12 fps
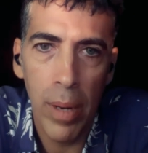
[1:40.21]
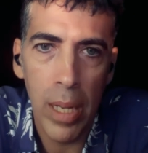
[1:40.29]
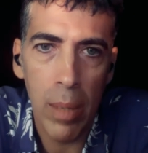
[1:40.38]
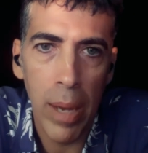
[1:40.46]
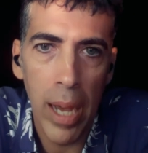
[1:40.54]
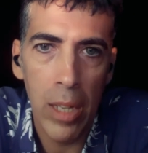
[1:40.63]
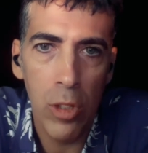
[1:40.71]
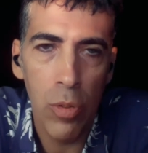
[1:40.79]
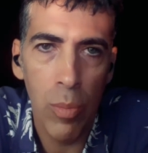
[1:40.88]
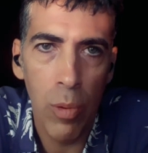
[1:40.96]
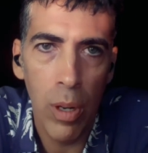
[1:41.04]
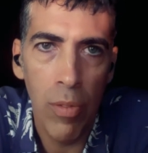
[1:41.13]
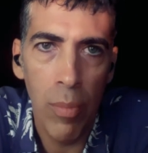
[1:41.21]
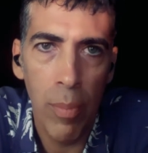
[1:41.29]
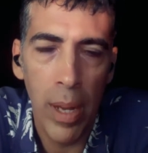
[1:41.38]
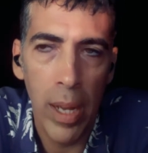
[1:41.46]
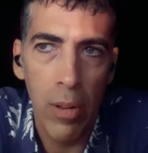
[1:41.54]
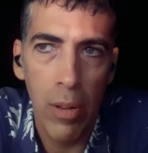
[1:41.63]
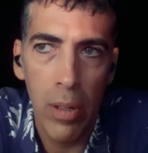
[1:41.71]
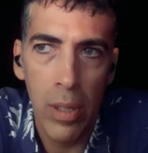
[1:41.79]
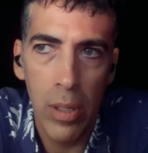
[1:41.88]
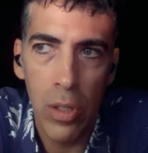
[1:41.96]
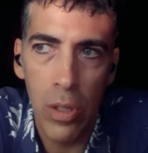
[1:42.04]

mike Paszt from raven banner and